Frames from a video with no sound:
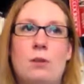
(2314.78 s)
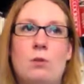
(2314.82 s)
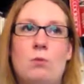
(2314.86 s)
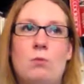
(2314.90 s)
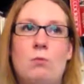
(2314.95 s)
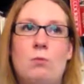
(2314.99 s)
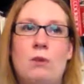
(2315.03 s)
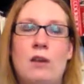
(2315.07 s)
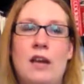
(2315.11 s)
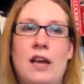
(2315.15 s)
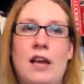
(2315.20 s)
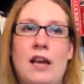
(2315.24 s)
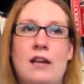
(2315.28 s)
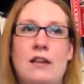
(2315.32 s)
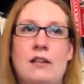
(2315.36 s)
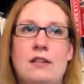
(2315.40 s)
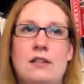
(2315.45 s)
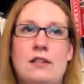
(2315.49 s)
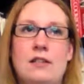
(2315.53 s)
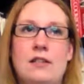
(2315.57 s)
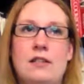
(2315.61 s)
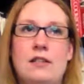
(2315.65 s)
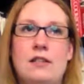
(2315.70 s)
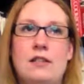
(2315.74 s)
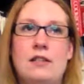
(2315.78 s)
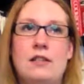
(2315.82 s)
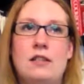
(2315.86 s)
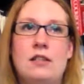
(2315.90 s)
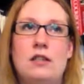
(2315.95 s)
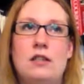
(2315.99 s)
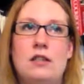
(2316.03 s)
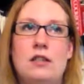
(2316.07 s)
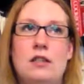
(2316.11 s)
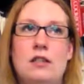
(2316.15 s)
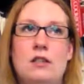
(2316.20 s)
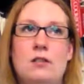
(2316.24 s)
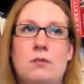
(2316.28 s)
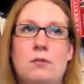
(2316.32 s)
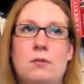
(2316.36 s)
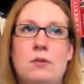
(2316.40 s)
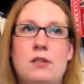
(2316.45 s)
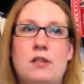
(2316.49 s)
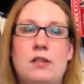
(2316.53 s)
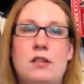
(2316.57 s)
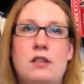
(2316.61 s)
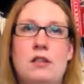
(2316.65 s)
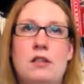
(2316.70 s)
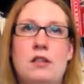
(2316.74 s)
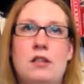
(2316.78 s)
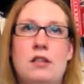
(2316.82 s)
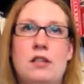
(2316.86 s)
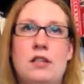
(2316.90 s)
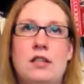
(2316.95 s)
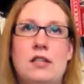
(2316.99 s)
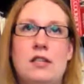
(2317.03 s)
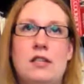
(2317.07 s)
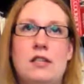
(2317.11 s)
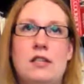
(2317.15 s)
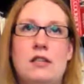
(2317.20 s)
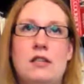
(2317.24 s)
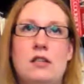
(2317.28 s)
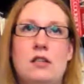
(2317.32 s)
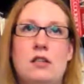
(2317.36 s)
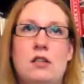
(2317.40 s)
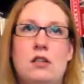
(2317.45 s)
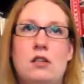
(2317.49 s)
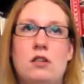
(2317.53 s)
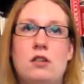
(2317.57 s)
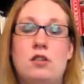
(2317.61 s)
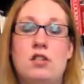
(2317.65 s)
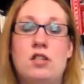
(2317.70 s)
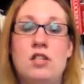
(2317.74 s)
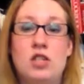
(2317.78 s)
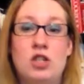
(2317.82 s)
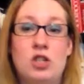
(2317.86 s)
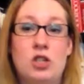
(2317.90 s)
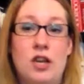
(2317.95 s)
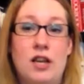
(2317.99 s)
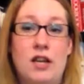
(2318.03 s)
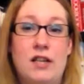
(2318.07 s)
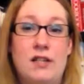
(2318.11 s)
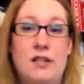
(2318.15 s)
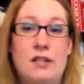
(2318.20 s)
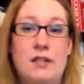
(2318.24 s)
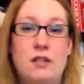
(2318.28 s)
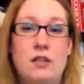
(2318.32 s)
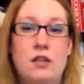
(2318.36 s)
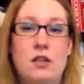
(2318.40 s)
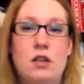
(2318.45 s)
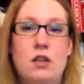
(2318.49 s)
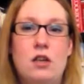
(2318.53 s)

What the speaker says: What else was on the list? Dishcloths.